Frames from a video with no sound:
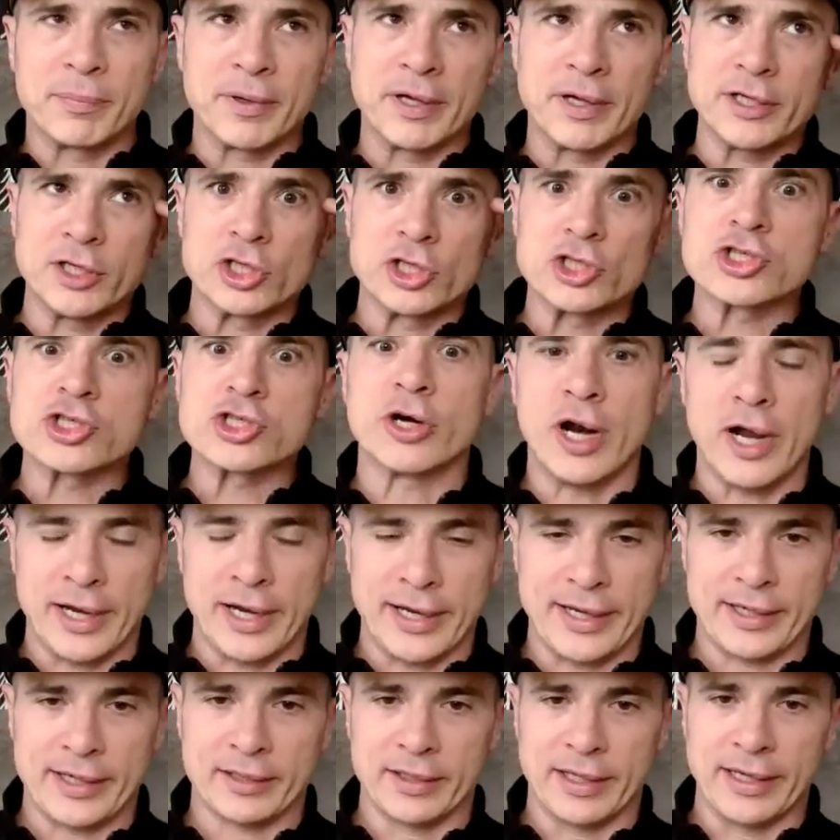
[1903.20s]
But you're
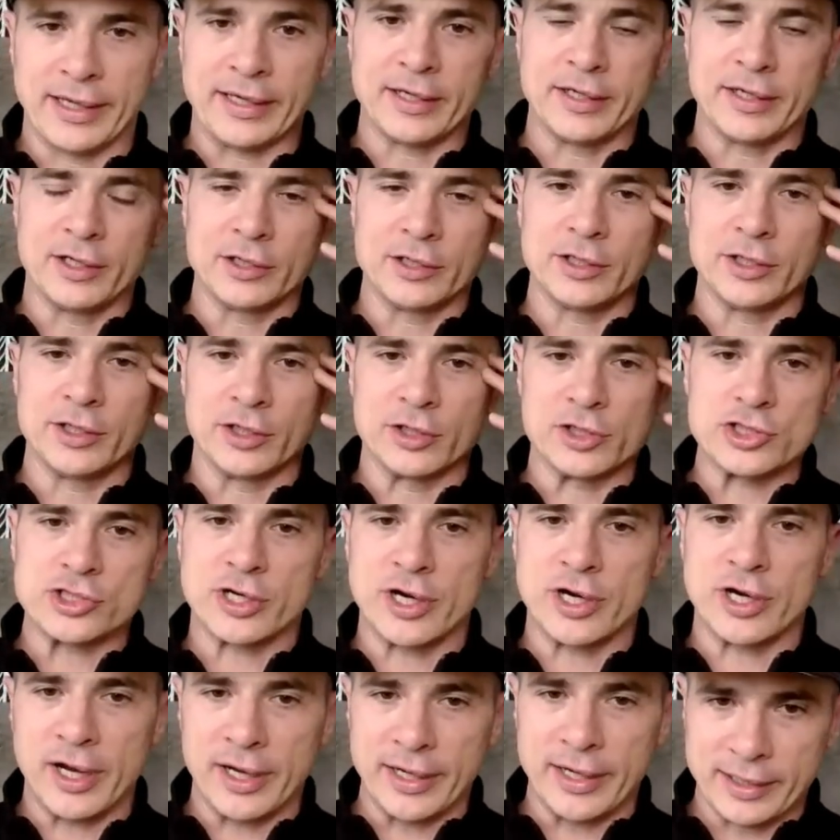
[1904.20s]
trying, like
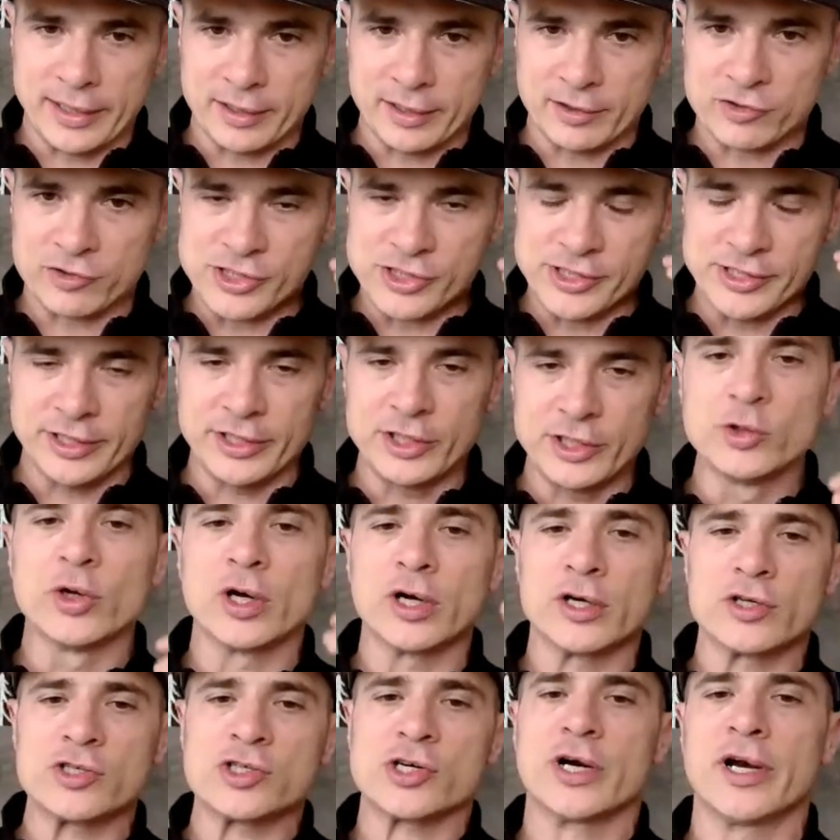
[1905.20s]
you're trying.
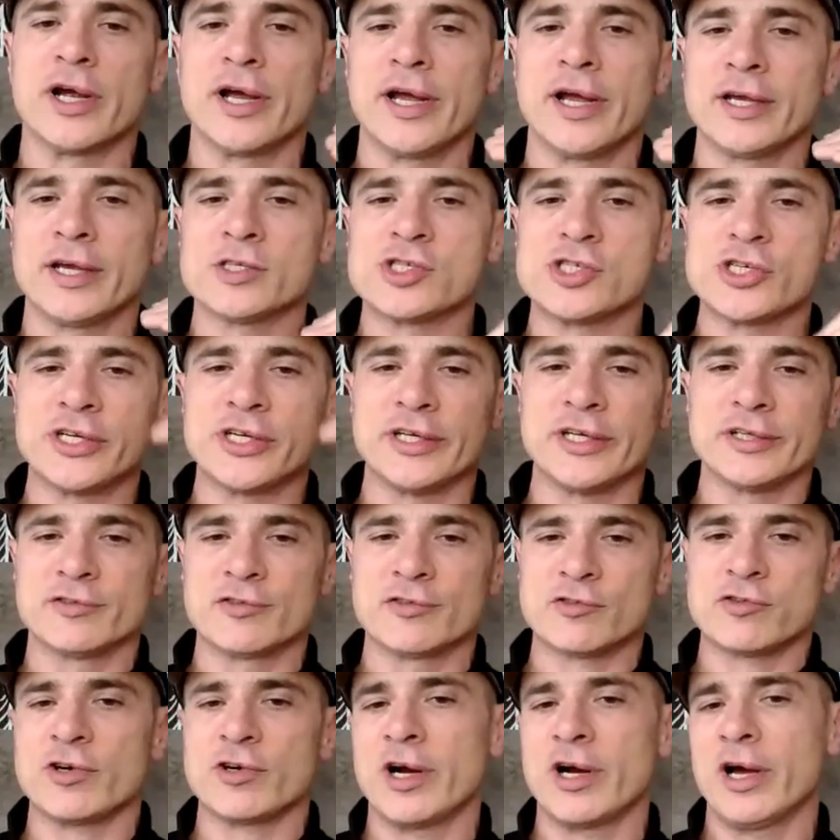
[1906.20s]
You are trying,
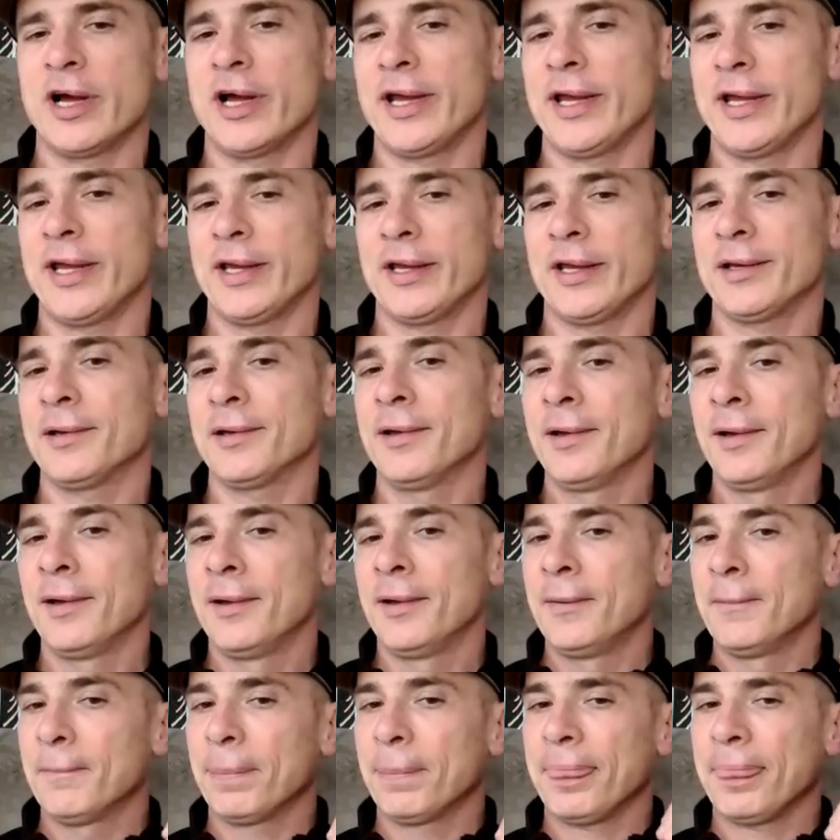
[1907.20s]
she is
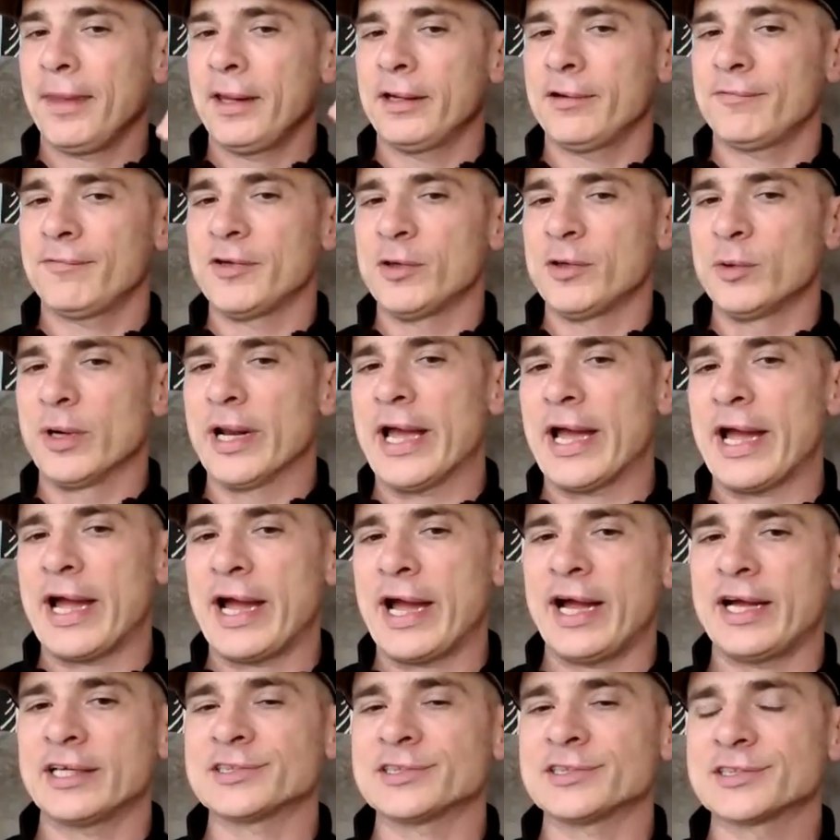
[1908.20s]
trying. And if you
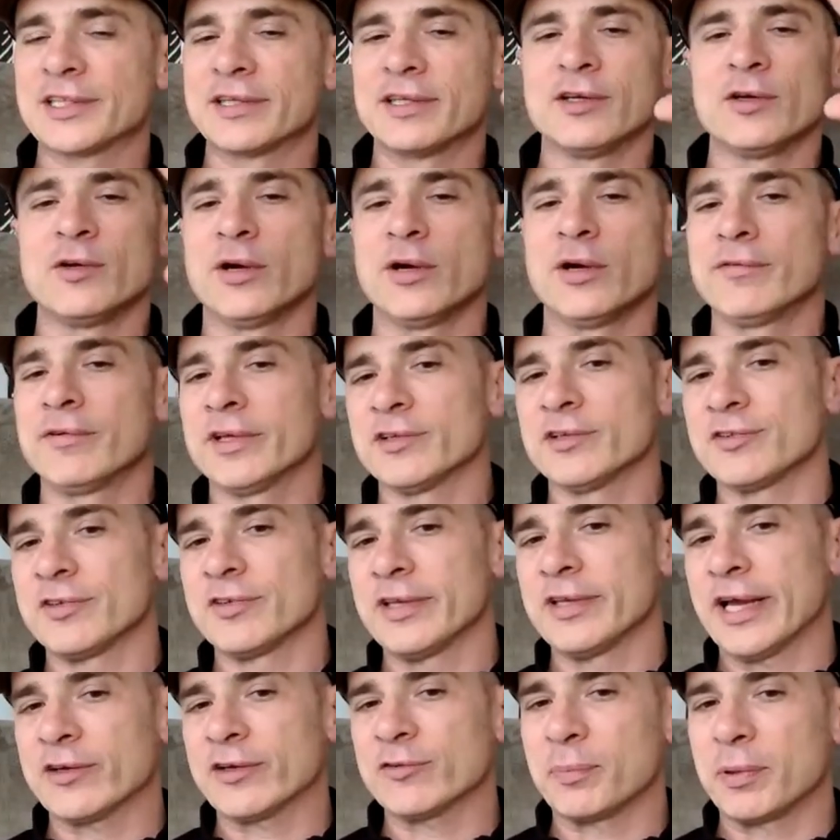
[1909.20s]
were to ask
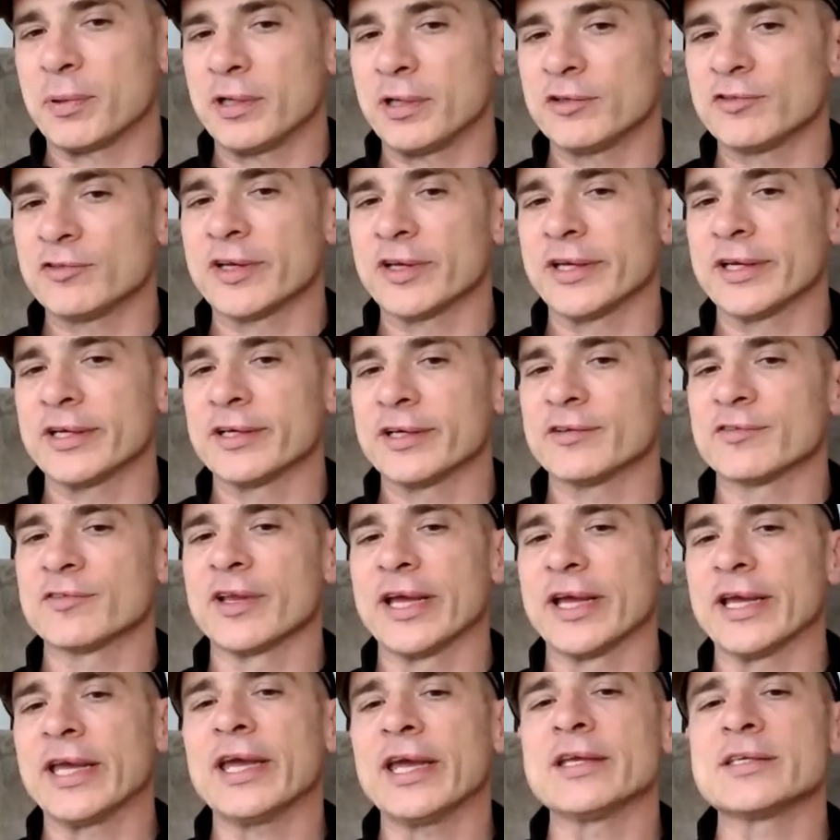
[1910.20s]
whoever this next person
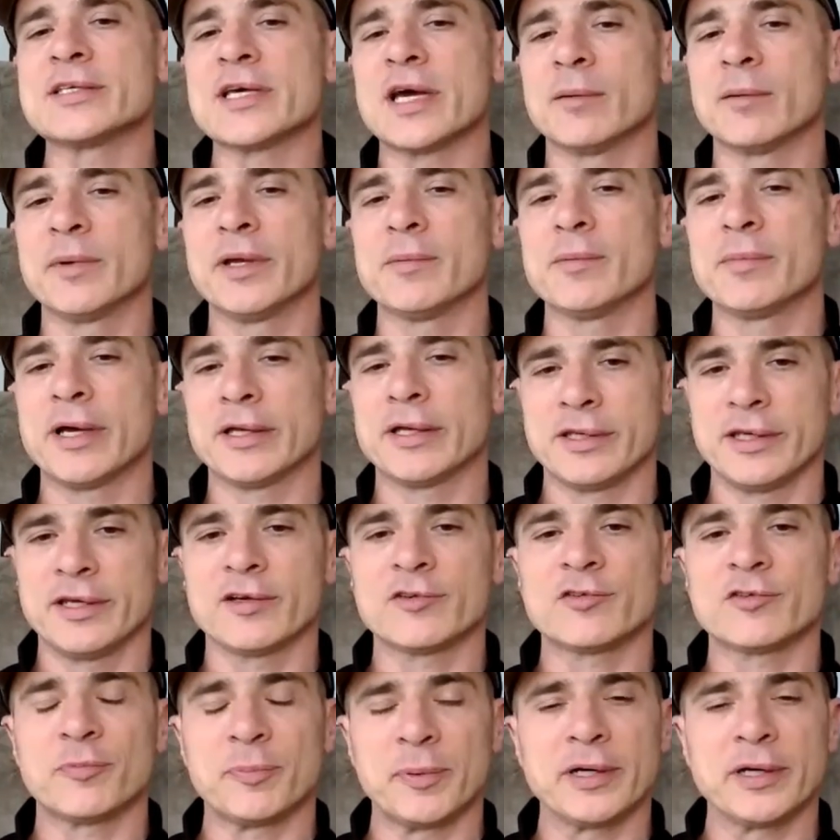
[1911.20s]
is, like, hey, tell me
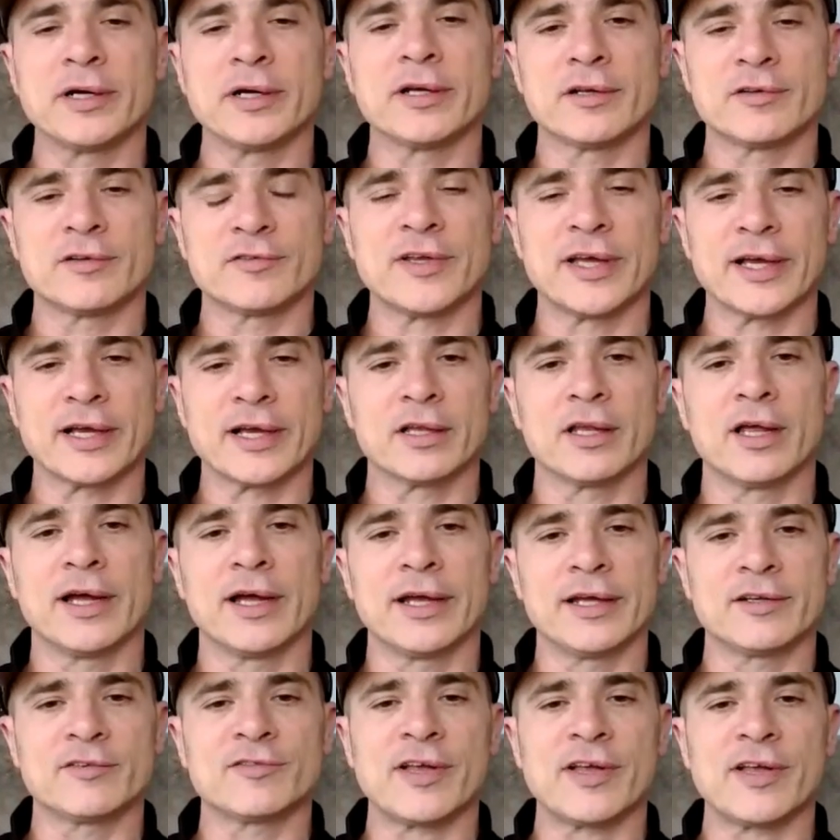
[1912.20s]
about the experience
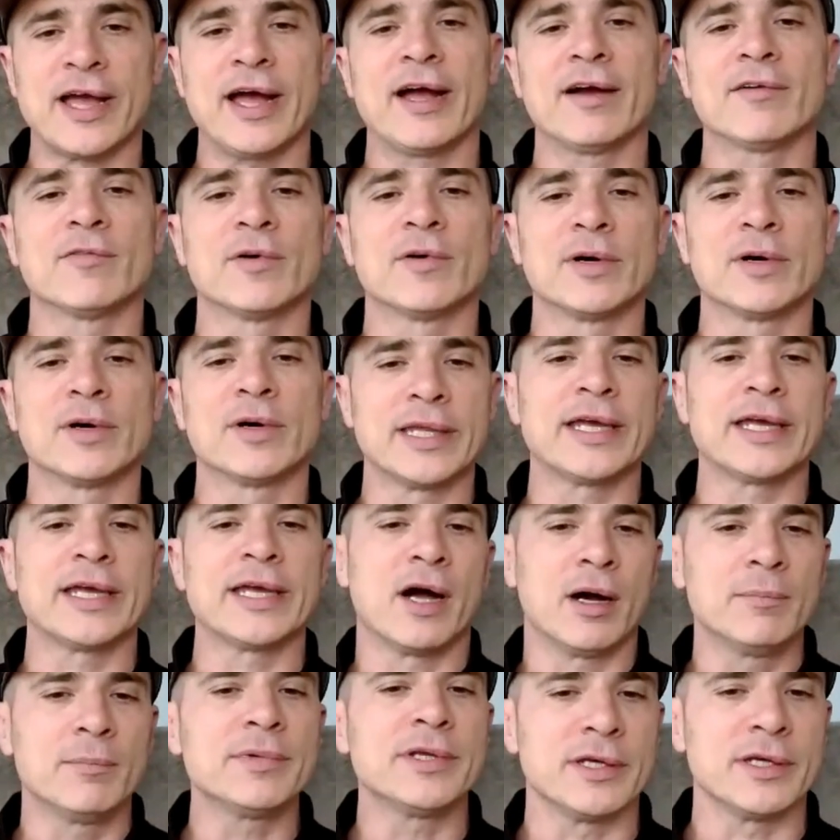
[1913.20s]
that clients have
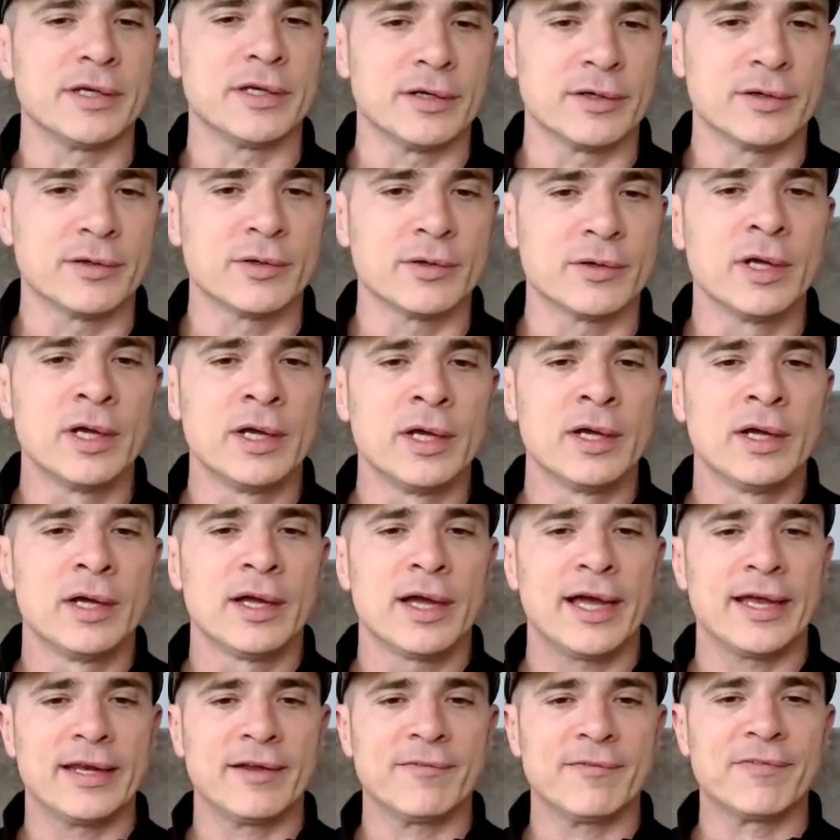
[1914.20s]
when they come to you.
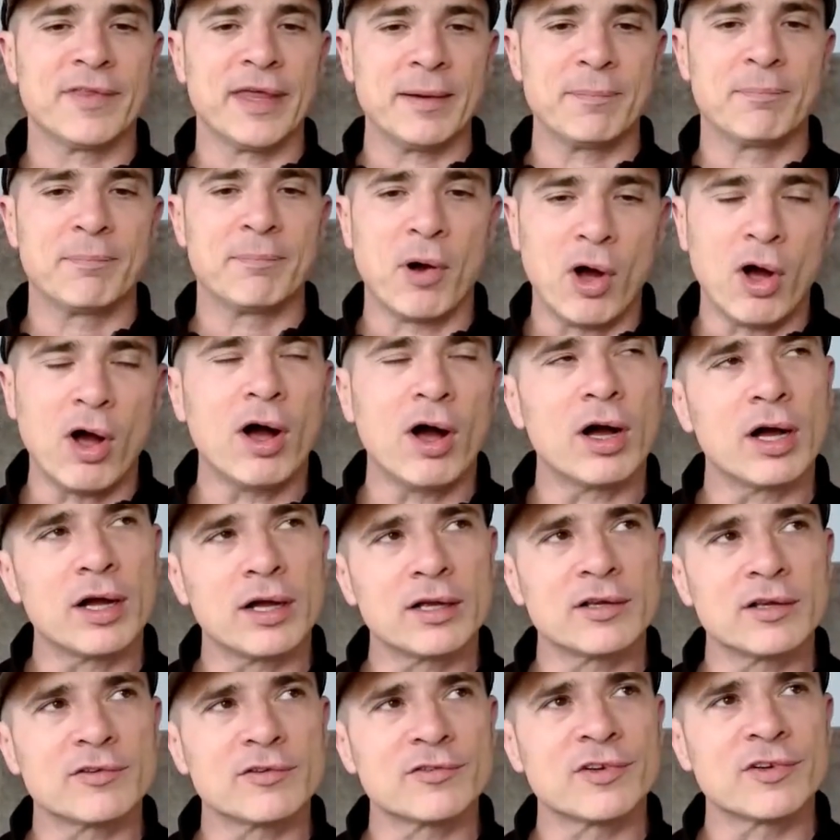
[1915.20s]
And if they
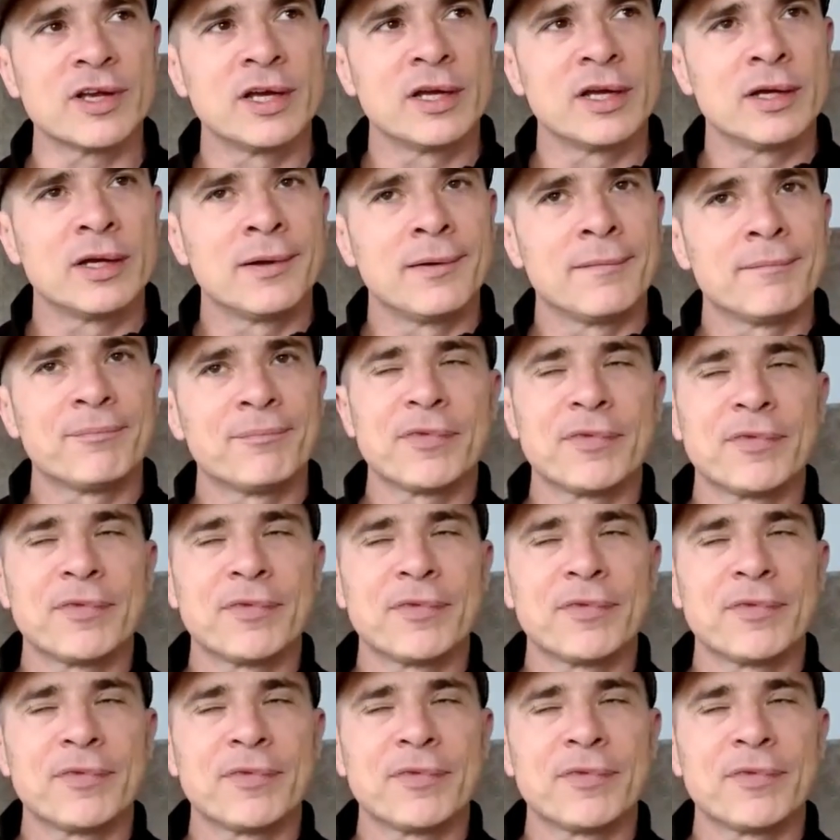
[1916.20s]
pause